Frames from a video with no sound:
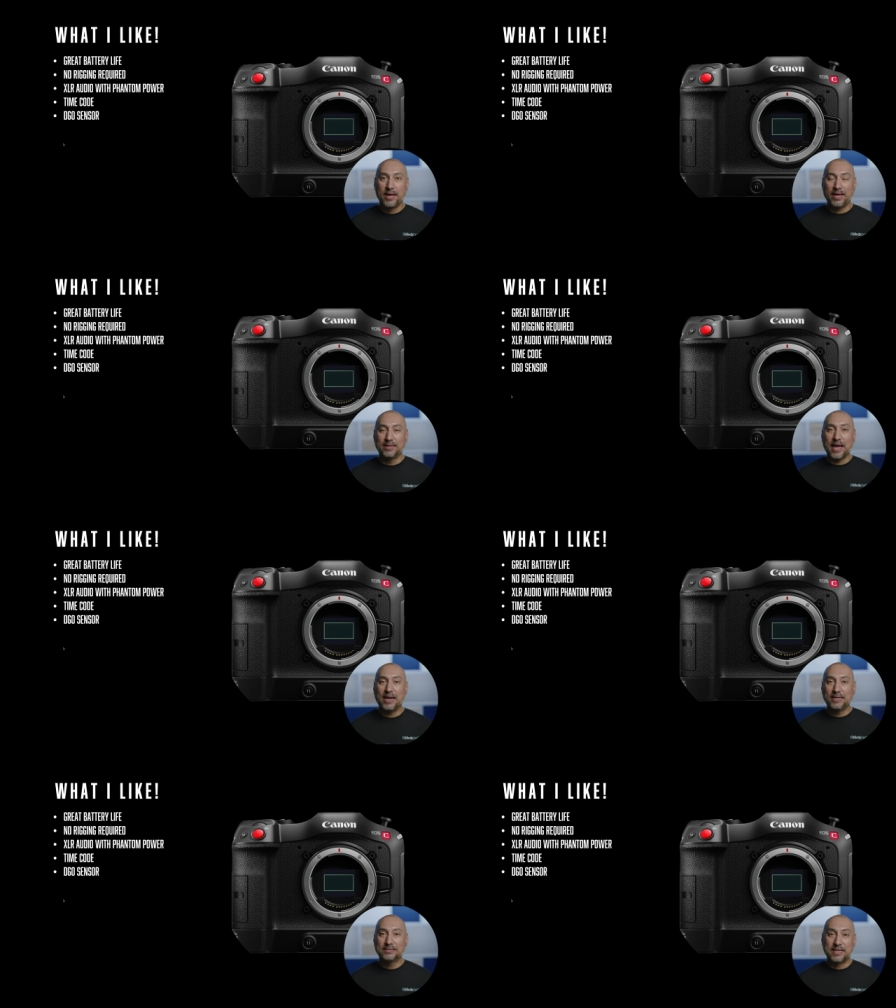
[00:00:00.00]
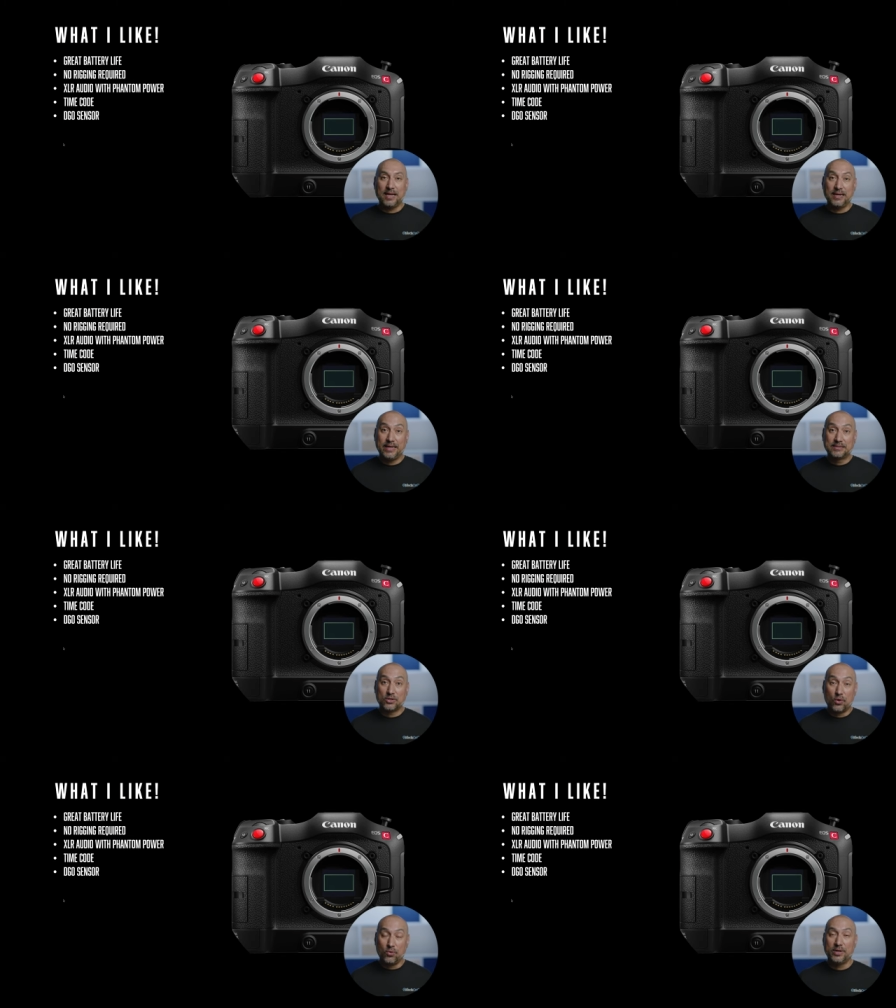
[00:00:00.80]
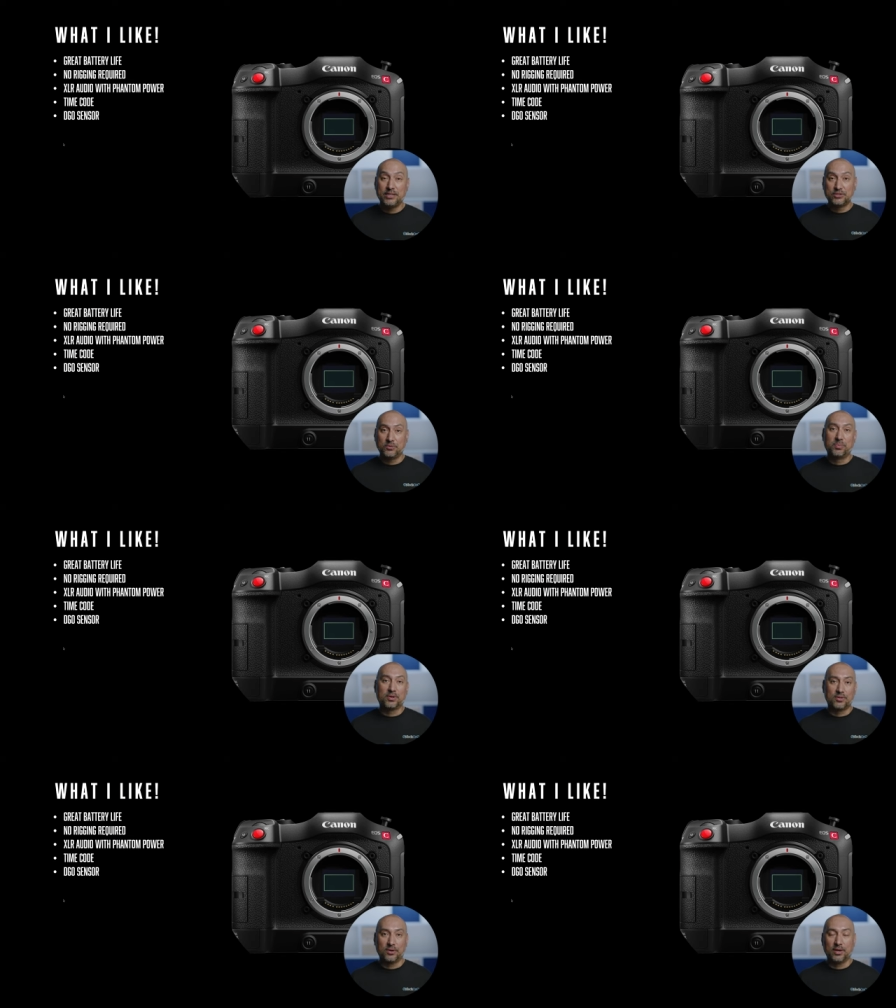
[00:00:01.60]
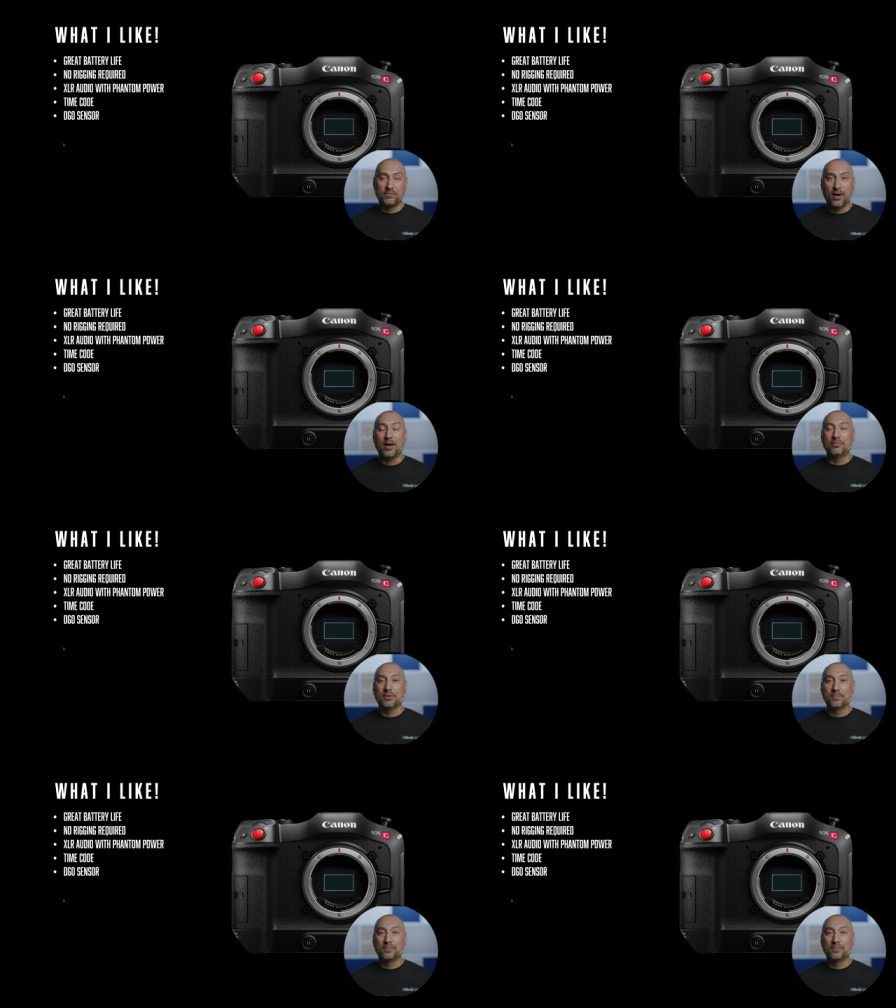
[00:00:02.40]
and that is that it's only Super 35.